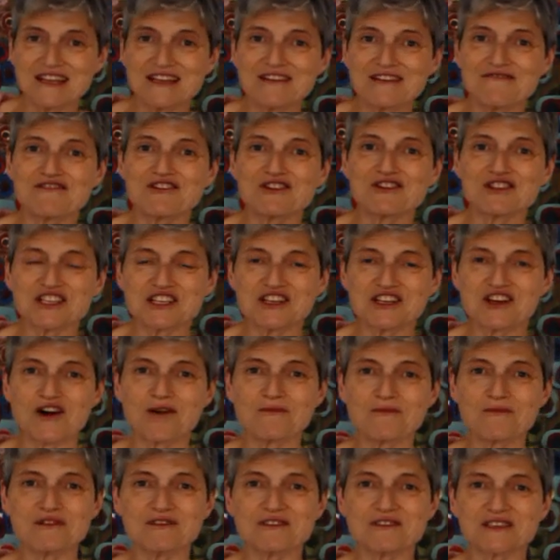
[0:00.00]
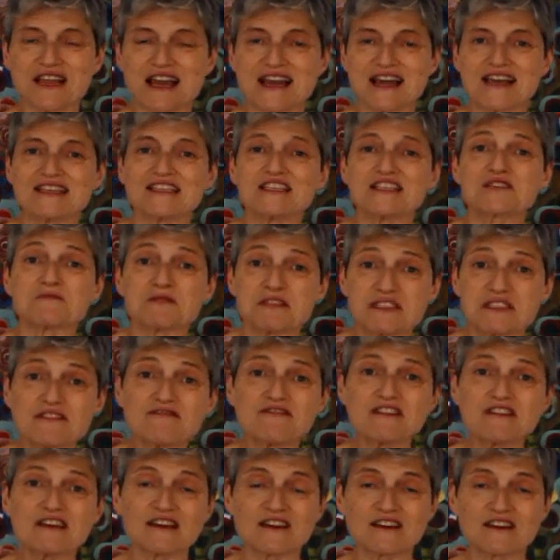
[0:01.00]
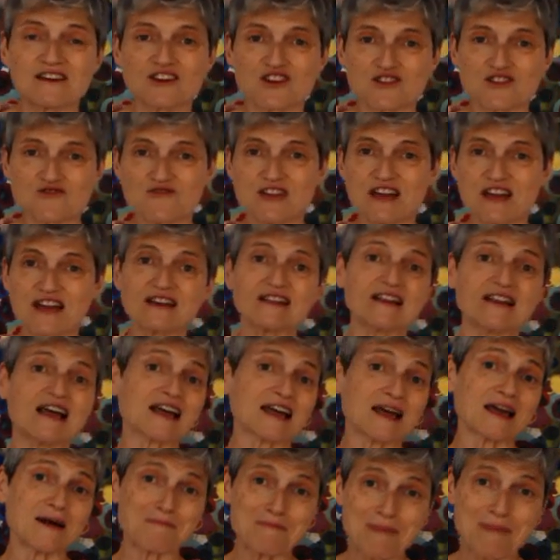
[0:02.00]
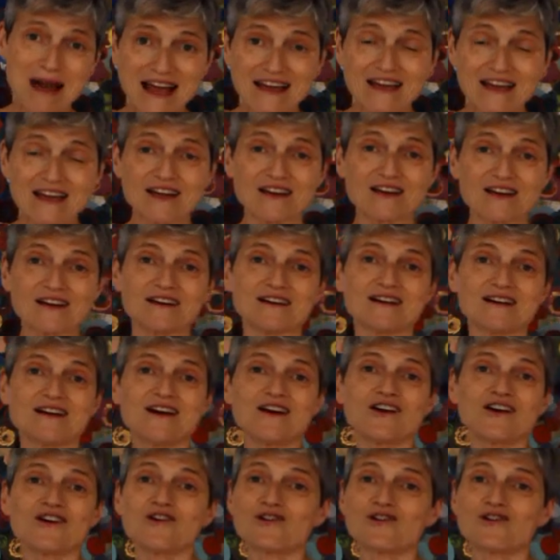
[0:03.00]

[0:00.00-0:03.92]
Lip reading: in inverted commas, a specific career like a banker